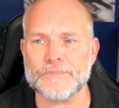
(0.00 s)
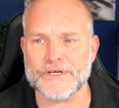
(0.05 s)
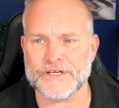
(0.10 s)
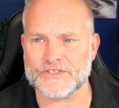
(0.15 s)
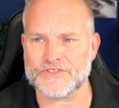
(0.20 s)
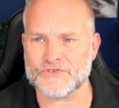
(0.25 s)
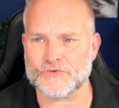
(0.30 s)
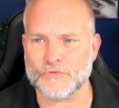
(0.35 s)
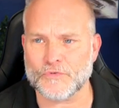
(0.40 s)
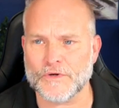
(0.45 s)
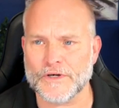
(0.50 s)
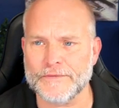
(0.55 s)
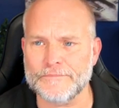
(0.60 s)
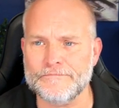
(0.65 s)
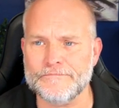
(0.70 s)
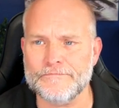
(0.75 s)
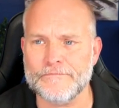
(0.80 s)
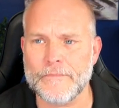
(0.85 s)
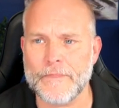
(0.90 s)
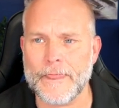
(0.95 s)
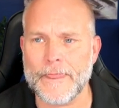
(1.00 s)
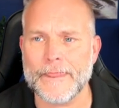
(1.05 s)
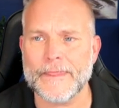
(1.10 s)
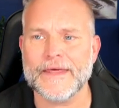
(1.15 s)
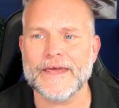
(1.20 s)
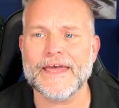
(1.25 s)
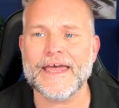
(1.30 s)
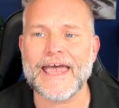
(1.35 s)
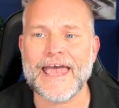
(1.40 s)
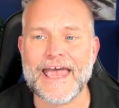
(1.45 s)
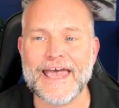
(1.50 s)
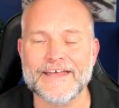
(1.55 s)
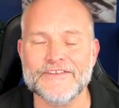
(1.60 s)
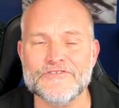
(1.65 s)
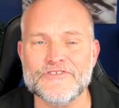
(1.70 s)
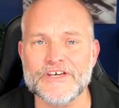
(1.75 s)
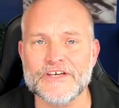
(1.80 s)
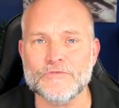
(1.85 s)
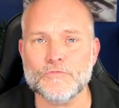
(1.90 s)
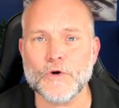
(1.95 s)
Pixel one,
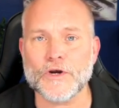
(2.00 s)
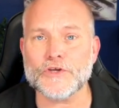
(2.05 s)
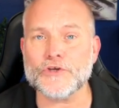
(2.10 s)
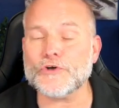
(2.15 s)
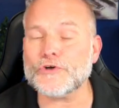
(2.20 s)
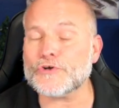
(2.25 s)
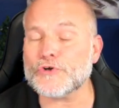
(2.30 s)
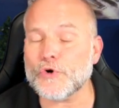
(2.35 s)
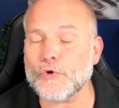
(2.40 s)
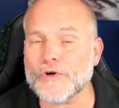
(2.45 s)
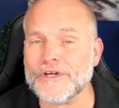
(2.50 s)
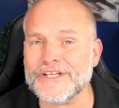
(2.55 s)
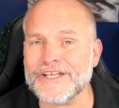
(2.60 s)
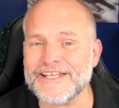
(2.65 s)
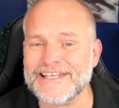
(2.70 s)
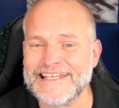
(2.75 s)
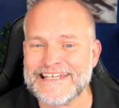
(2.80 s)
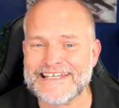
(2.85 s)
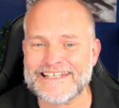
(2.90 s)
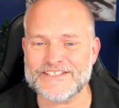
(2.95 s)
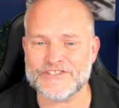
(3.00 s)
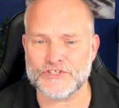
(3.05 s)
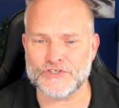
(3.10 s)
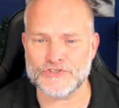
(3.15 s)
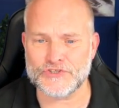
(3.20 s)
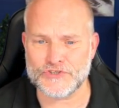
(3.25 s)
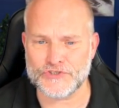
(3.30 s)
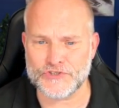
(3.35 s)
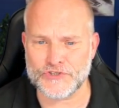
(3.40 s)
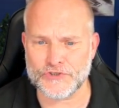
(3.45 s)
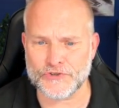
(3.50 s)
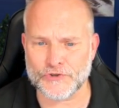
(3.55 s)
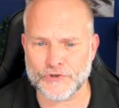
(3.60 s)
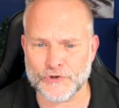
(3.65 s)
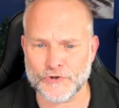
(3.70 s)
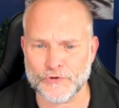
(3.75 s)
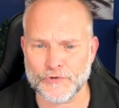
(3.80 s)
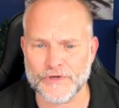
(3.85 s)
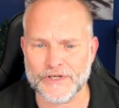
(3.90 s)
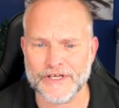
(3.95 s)
and then what you're going to need to
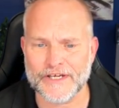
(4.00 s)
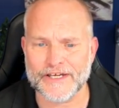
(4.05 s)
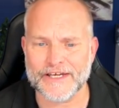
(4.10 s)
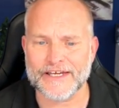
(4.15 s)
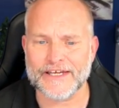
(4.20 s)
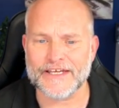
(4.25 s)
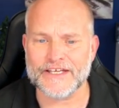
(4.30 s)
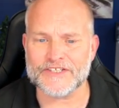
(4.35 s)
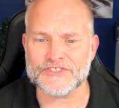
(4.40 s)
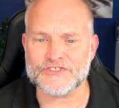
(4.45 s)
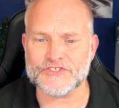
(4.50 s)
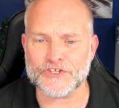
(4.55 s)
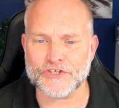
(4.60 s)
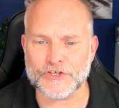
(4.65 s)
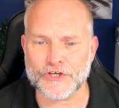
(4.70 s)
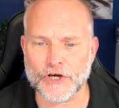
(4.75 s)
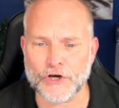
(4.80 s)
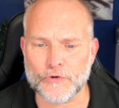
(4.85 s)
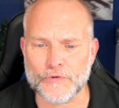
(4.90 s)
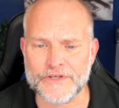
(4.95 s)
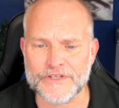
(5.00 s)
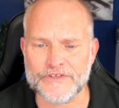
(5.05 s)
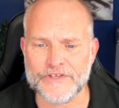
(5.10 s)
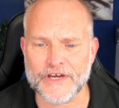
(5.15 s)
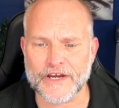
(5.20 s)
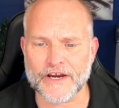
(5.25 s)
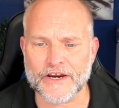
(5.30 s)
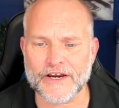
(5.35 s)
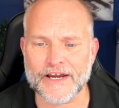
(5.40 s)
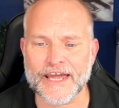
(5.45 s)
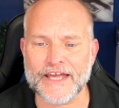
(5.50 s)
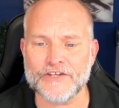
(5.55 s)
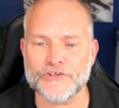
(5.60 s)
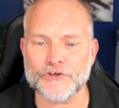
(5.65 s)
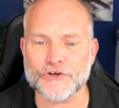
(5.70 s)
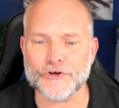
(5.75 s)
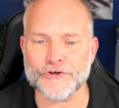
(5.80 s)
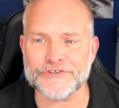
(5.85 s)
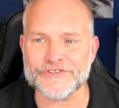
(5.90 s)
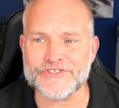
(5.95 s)
do is to go in there and
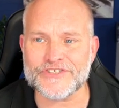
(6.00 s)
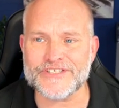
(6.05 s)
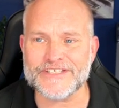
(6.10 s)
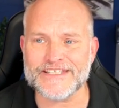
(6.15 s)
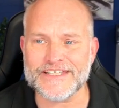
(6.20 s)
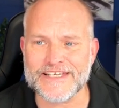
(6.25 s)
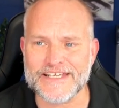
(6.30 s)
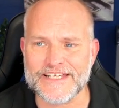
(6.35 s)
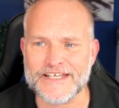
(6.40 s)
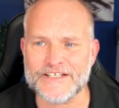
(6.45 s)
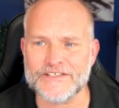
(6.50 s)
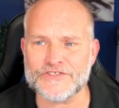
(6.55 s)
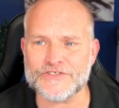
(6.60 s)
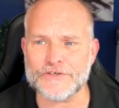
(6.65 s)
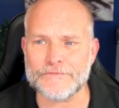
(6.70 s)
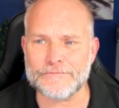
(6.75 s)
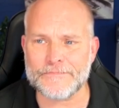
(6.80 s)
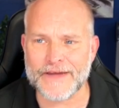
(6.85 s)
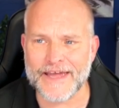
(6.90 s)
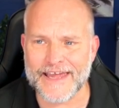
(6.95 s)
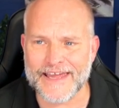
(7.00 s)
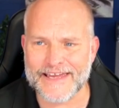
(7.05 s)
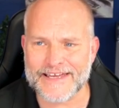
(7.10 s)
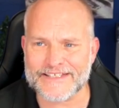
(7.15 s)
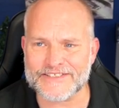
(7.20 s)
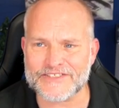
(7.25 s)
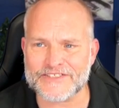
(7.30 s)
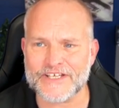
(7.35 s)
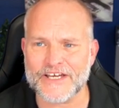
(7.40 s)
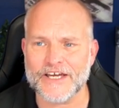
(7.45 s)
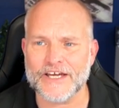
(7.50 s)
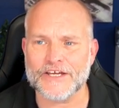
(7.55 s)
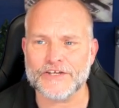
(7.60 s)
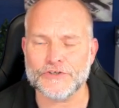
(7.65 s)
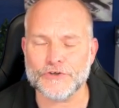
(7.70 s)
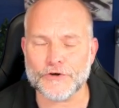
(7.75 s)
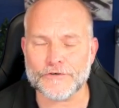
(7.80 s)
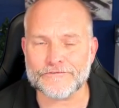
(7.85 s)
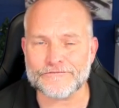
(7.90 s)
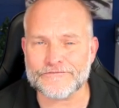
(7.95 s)
you're going to need to paste
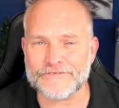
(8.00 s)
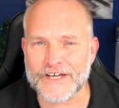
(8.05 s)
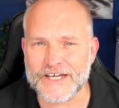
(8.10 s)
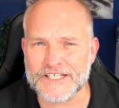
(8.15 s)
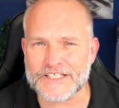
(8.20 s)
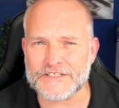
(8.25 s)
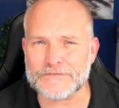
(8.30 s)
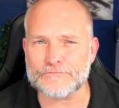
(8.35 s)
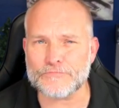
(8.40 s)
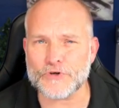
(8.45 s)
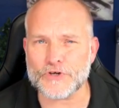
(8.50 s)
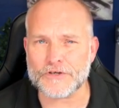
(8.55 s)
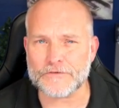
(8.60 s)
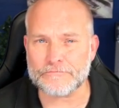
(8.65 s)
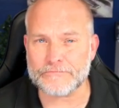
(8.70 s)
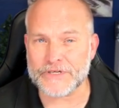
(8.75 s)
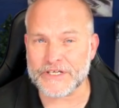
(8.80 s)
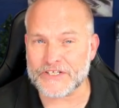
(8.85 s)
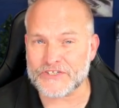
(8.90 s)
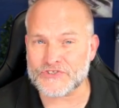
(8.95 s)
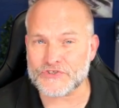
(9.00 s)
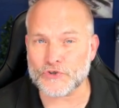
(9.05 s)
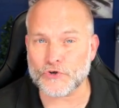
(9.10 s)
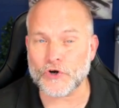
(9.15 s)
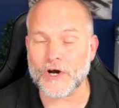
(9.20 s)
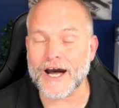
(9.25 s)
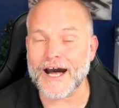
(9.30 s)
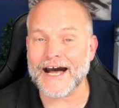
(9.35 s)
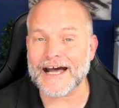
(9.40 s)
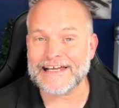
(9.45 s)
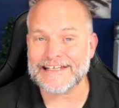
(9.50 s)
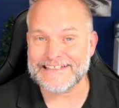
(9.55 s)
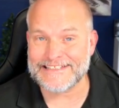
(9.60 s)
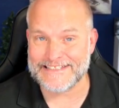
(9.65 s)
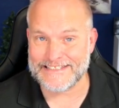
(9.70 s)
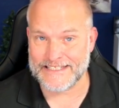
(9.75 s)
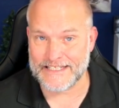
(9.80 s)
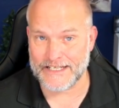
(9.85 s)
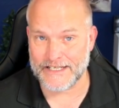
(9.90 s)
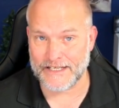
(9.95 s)
your Facebook Pixel
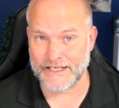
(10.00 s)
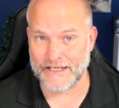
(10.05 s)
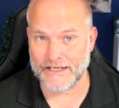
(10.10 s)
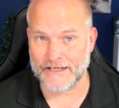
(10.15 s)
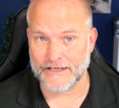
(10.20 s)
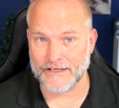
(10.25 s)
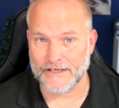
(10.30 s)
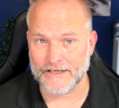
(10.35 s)
ID.